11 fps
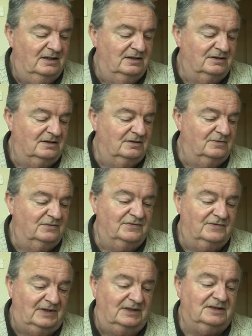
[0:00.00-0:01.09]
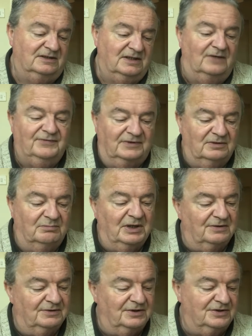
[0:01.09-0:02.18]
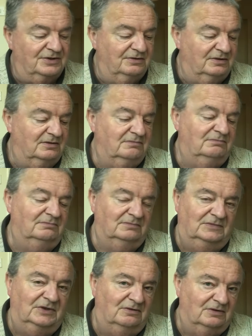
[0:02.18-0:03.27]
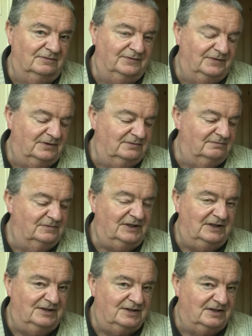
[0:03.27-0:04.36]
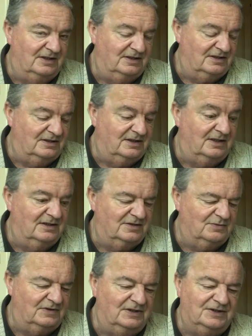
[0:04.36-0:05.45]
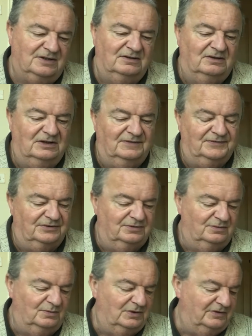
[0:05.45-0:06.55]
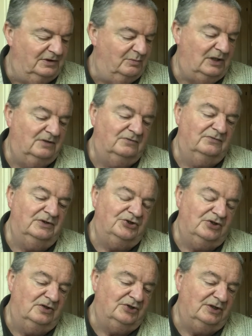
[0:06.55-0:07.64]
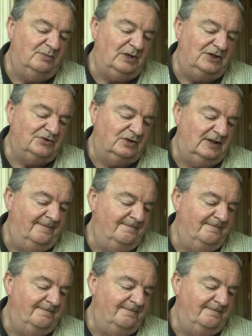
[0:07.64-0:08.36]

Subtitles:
So that's a definite bonus. You could go on for days and days and days with this and not have to worry about recharging your battery.